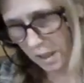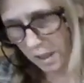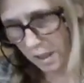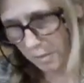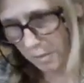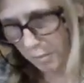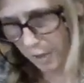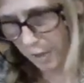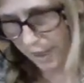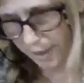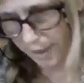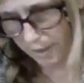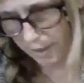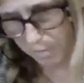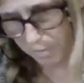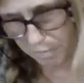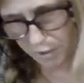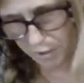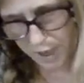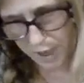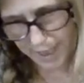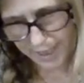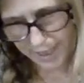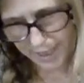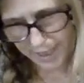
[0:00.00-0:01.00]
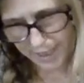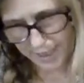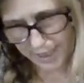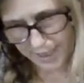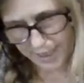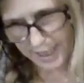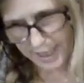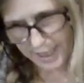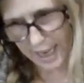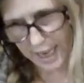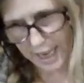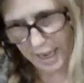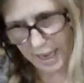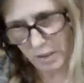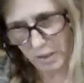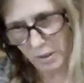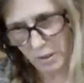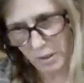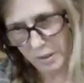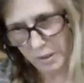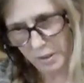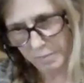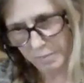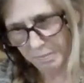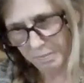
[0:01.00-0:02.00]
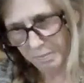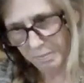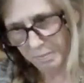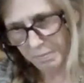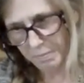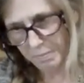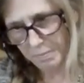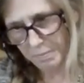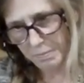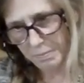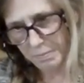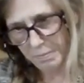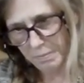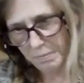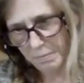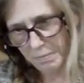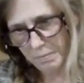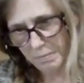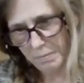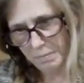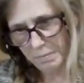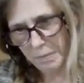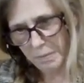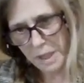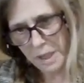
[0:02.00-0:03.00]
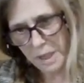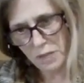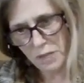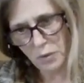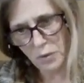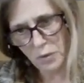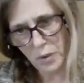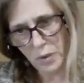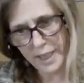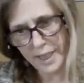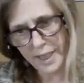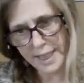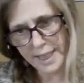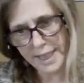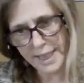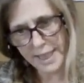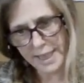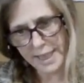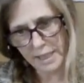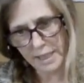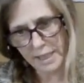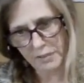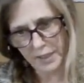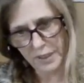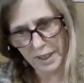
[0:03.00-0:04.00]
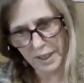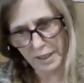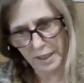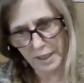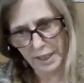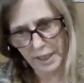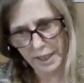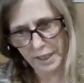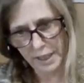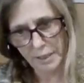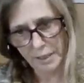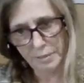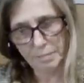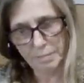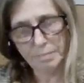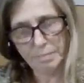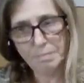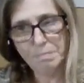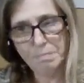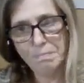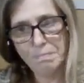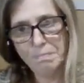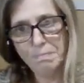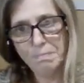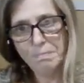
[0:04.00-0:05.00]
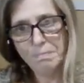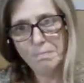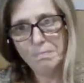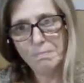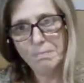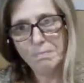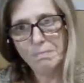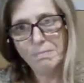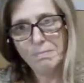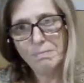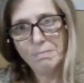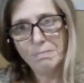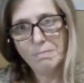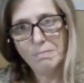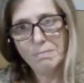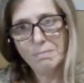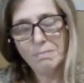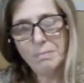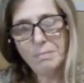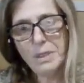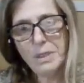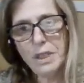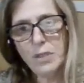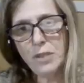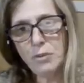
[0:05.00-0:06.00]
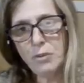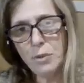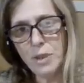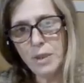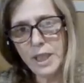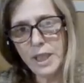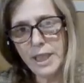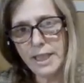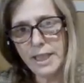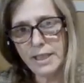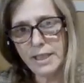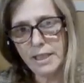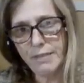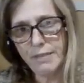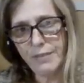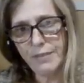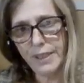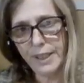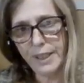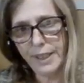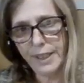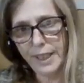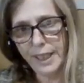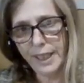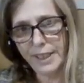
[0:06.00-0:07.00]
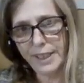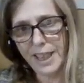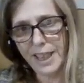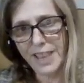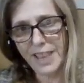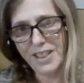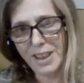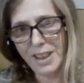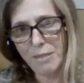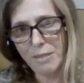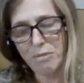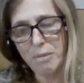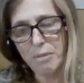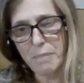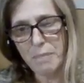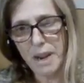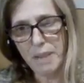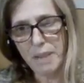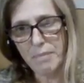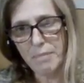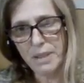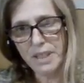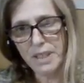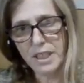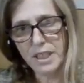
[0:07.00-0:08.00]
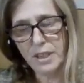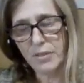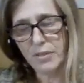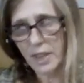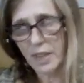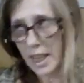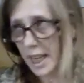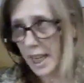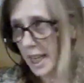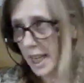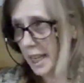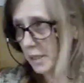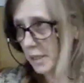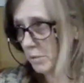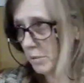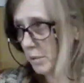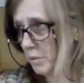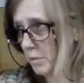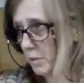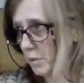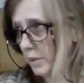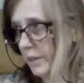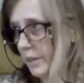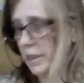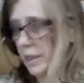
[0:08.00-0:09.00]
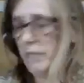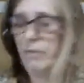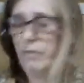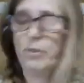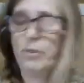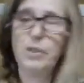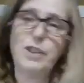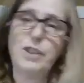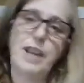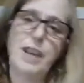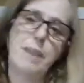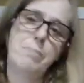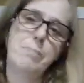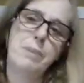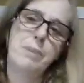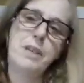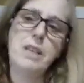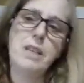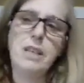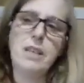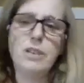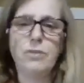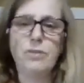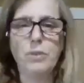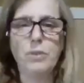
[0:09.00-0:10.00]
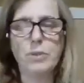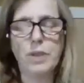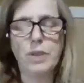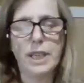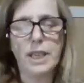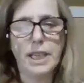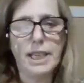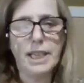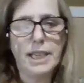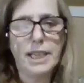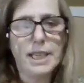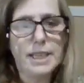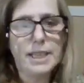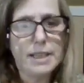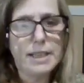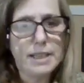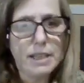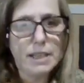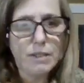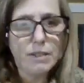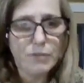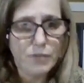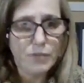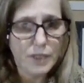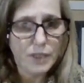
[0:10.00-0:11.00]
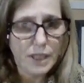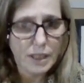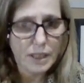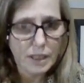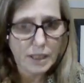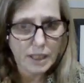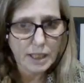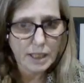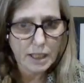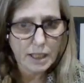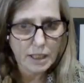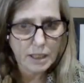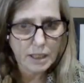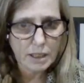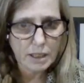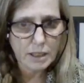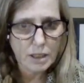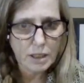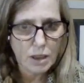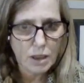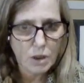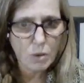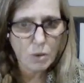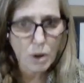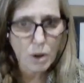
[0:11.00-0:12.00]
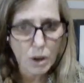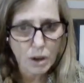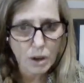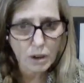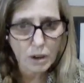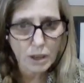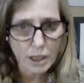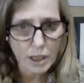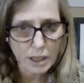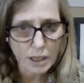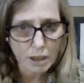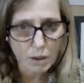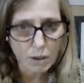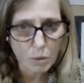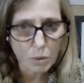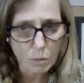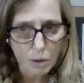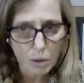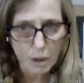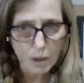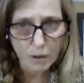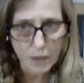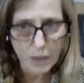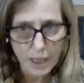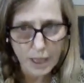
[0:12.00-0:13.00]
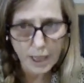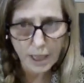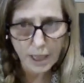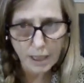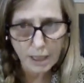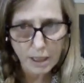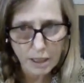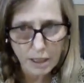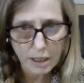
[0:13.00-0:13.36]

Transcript: Present presence now. Peaceful, easy feeling. Peaceful, easy feeling. That's how I remind myself. That's what we're looking for. That peaceful, easy feeling. No hurry, no worry.